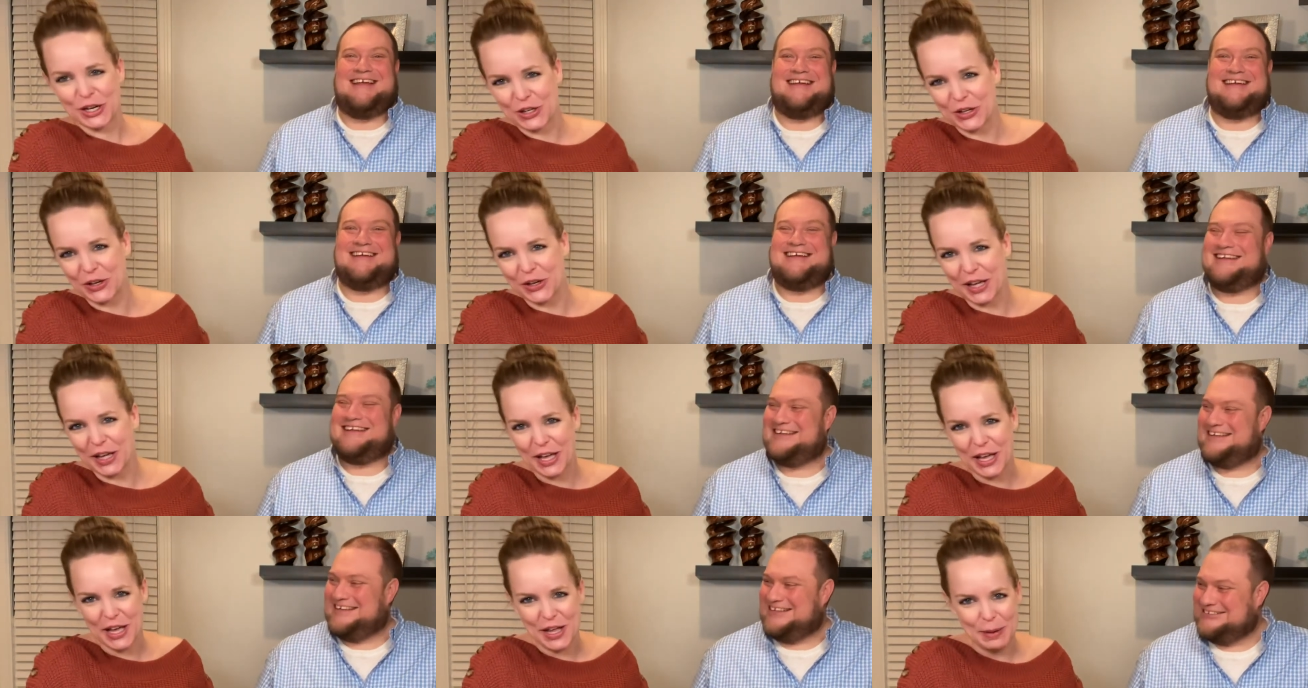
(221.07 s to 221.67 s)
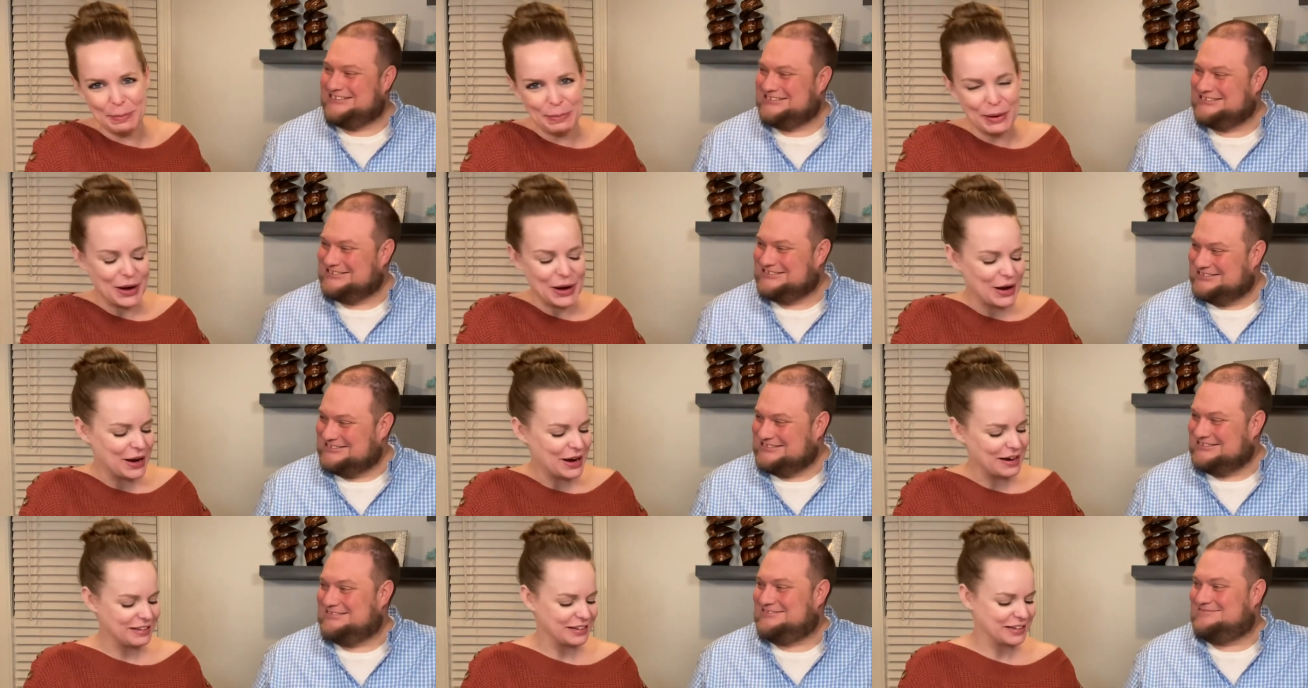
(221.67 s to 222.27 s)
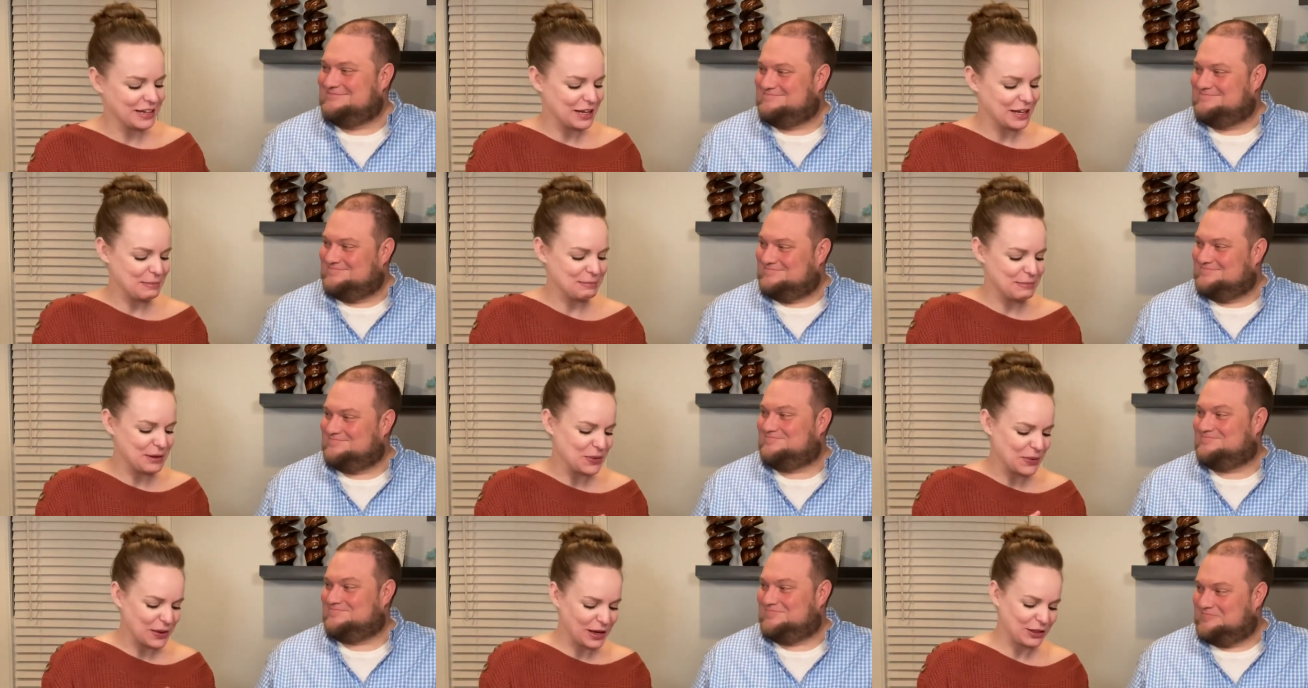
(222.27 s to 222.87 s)
Speaker 1: cooking it in a pot and then kind of
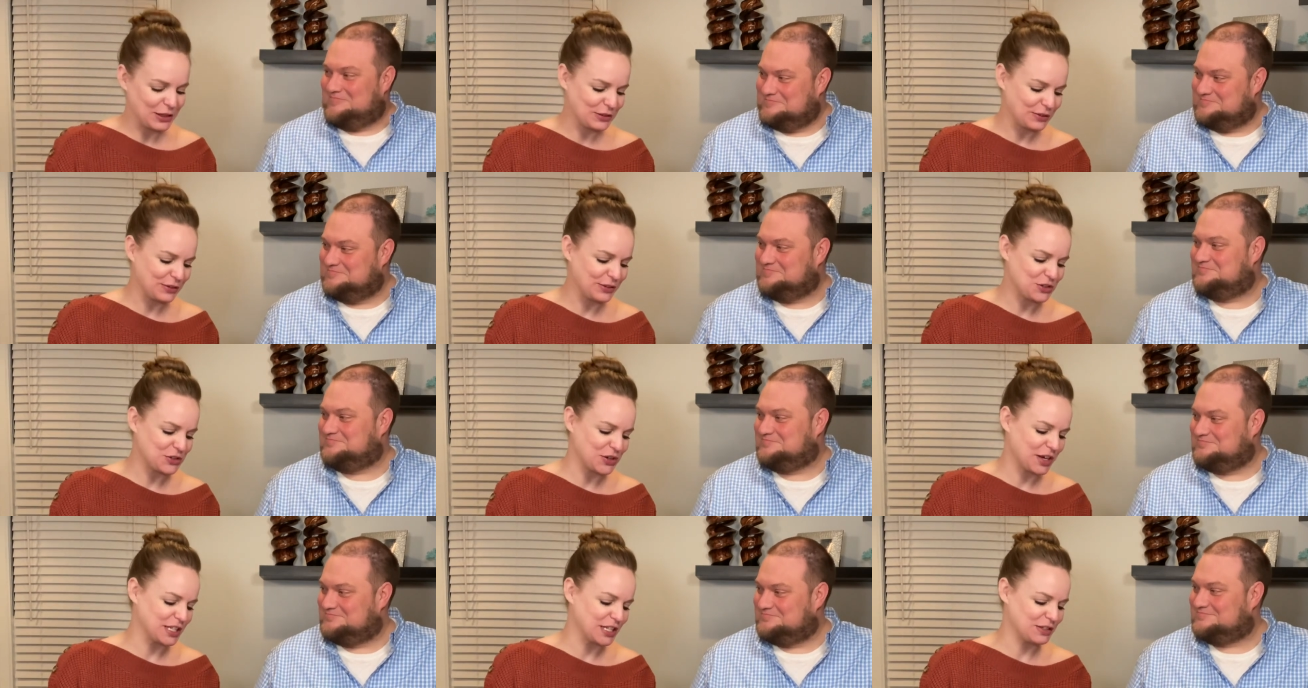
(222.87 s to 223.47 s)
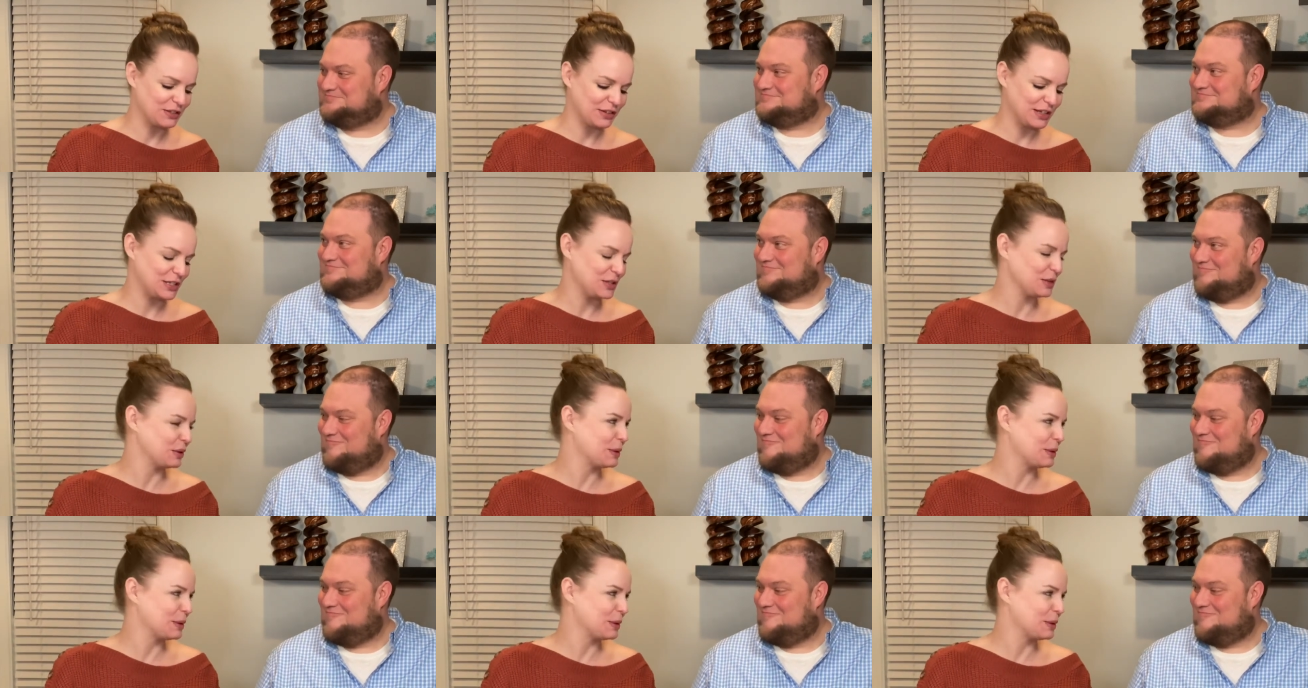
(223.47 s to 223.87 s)
midway through transferred it to a